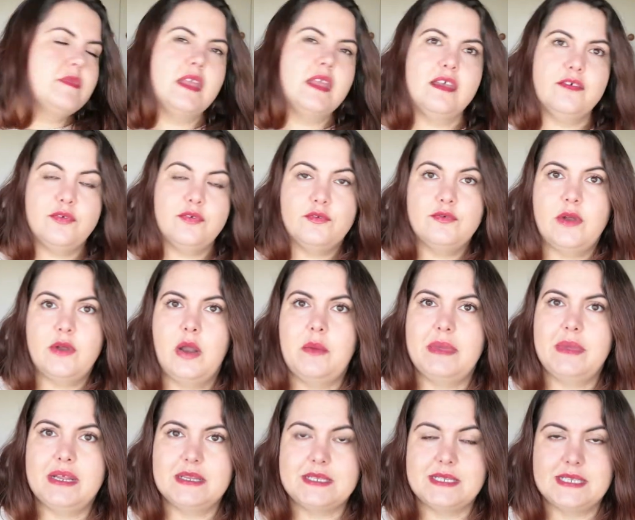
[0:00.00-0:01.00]
If you follow
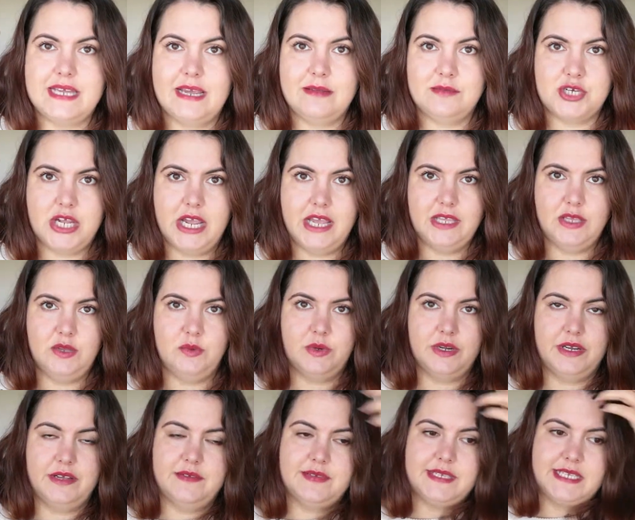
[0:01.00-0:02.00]
me on Snapchat, you would
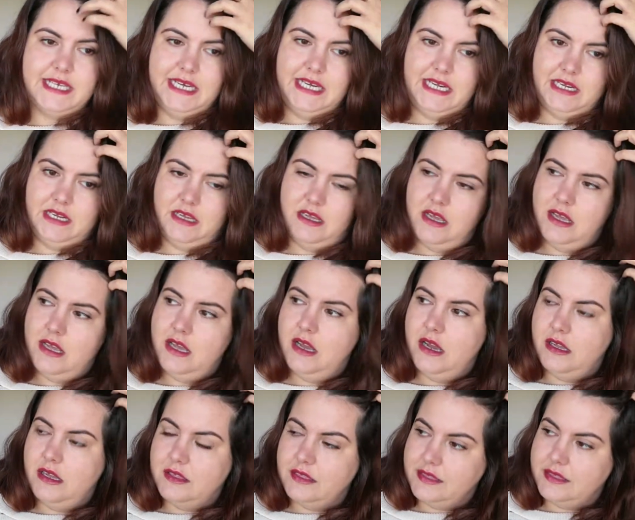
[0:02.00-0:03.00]
have seen
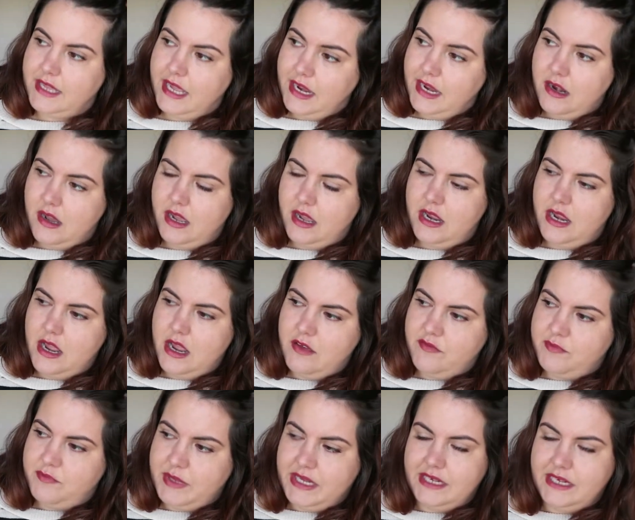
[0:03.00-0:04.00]
that I
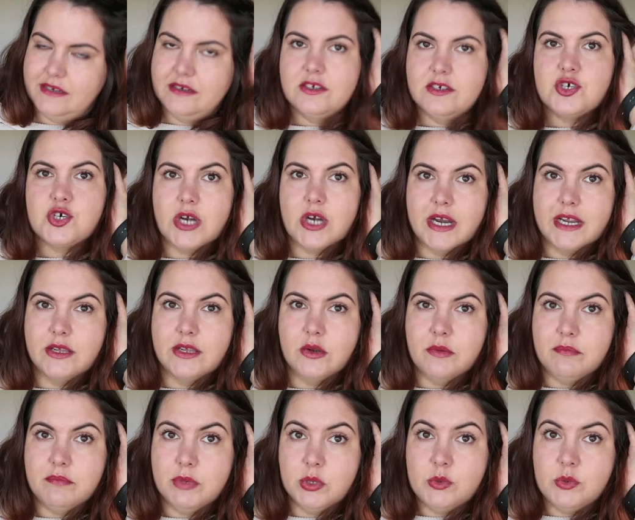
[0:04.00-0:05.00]
have been trying
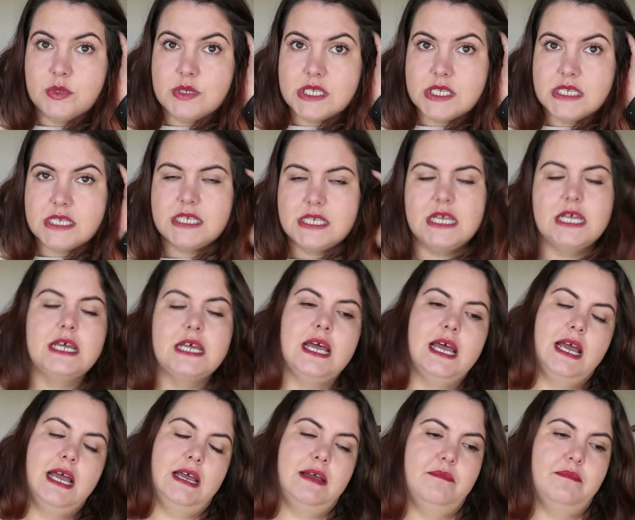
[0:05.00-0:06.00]
on boots.
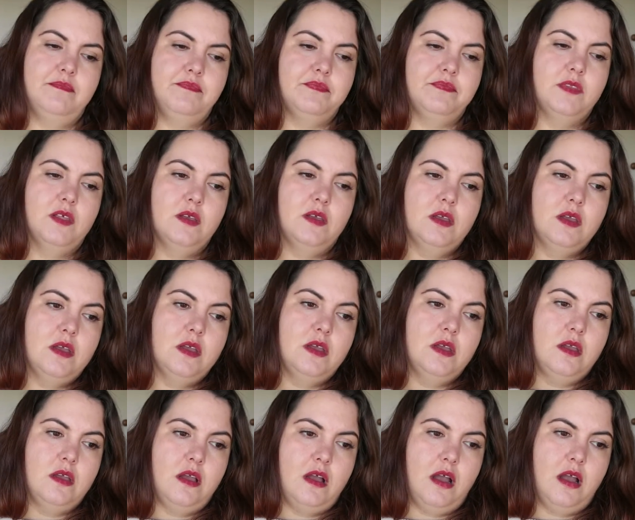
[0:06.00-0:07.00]

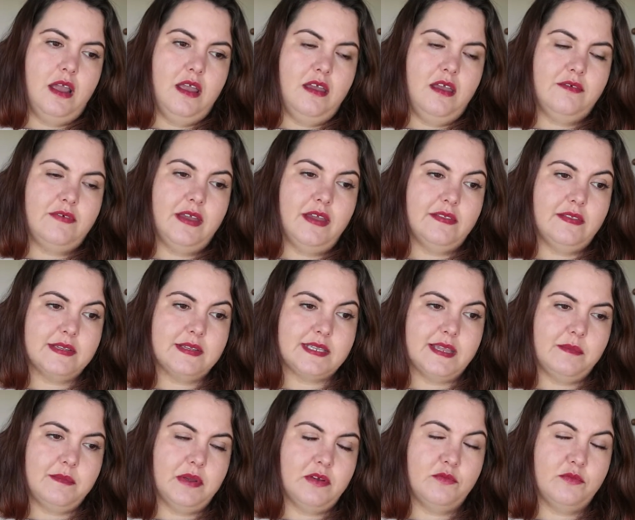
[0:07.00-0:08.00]
I have had the
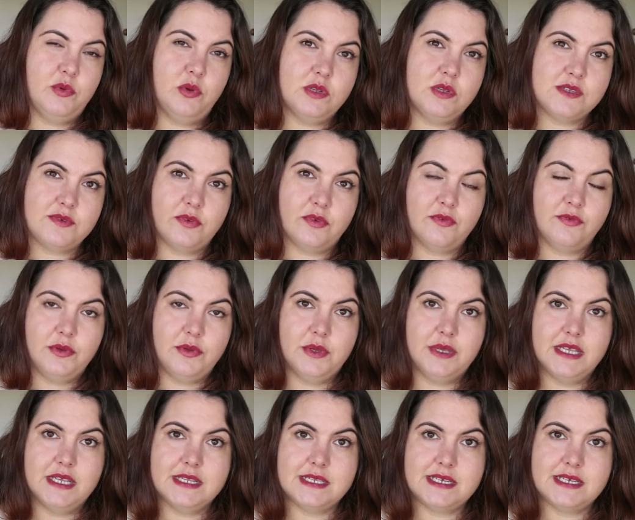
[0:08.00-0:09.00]
same pair of boots for a few
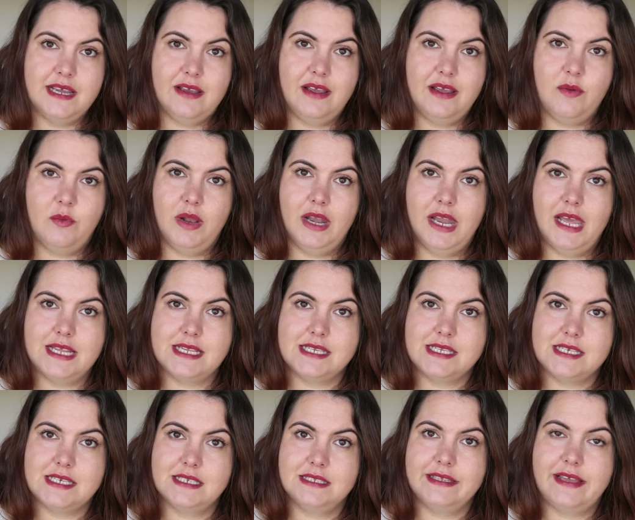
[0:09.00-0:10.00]
years now, and while I
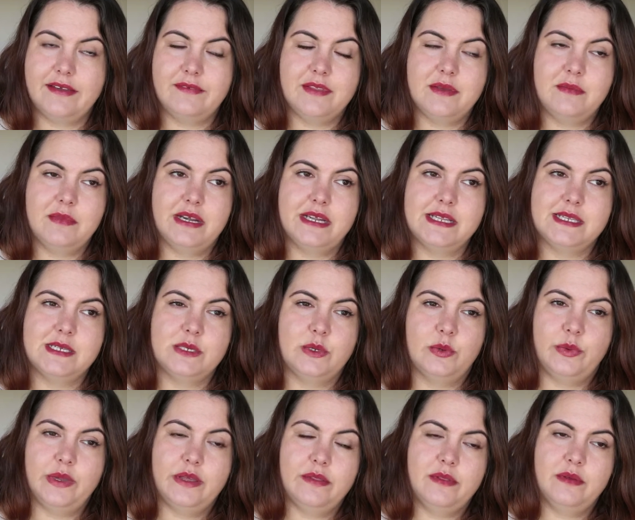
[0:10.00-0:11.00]
still love them and I still
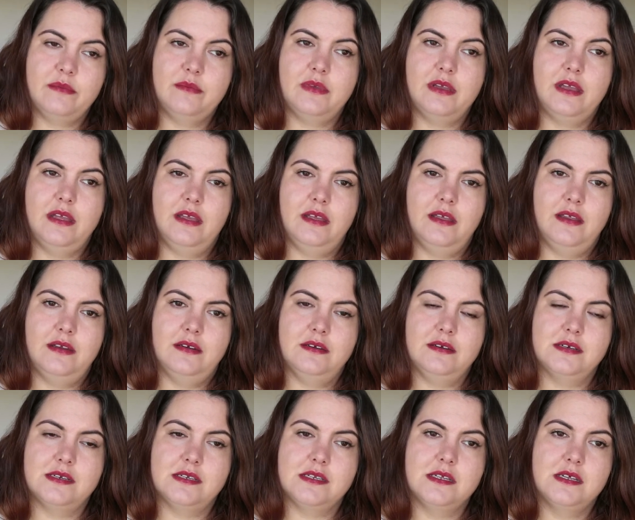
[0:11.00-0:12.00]
wear them
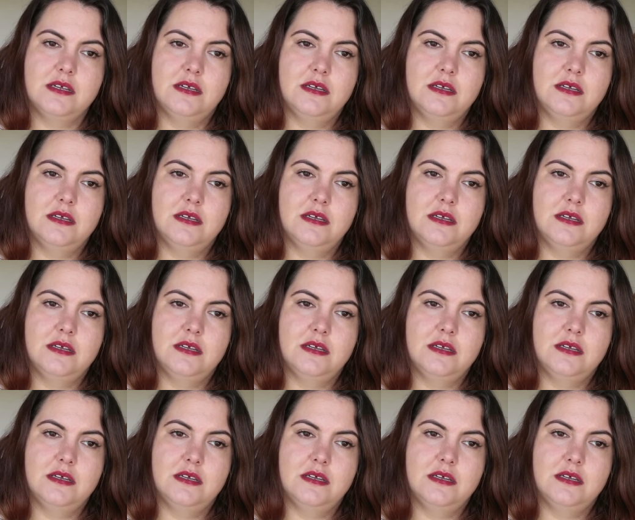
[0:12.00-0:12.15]
and